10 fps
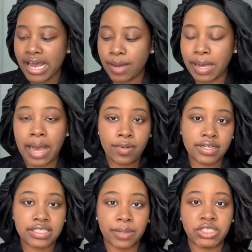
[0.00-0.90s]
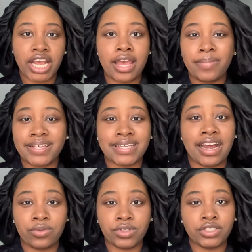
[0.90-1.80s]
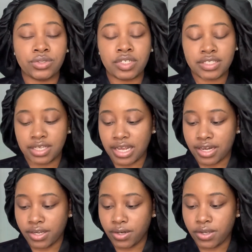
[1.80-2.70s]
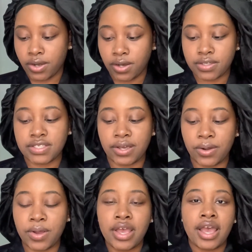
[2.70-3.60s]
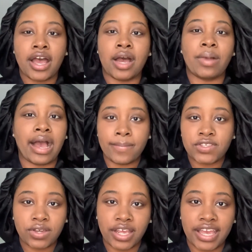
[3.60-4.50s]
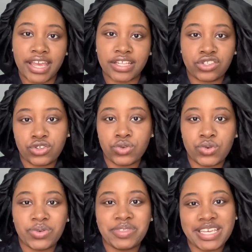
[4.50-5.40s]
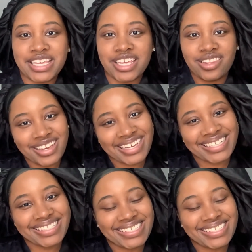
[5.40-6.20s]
I'm gonna stop chatting because I really do need to get out of here, y'all. So I'm just gonna get into the look.